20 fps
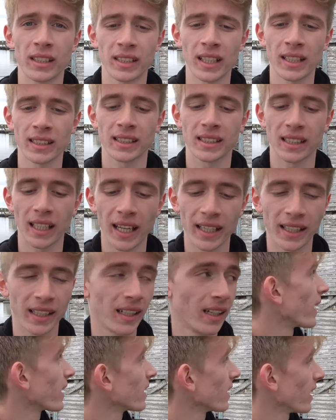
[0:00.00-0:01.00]
it's not
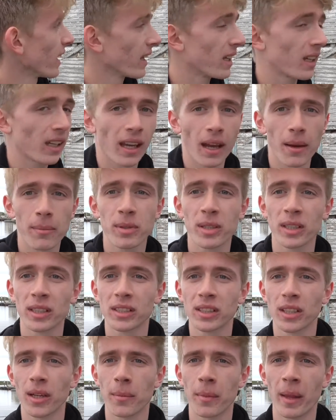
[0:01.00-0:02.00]
sunny, I can like capture
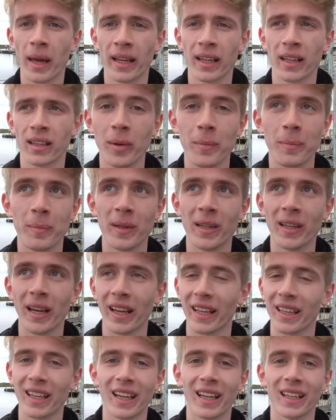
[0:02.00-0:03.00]
some like creepy,
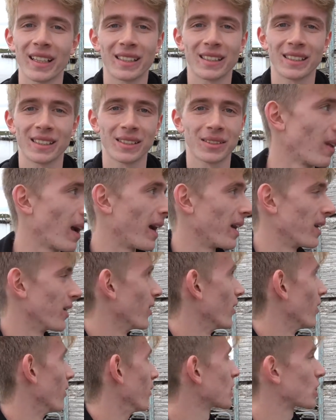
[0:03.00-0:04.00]
I guess, I don't
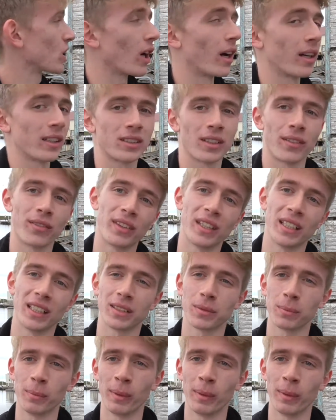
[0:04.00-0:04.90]
know, shots of this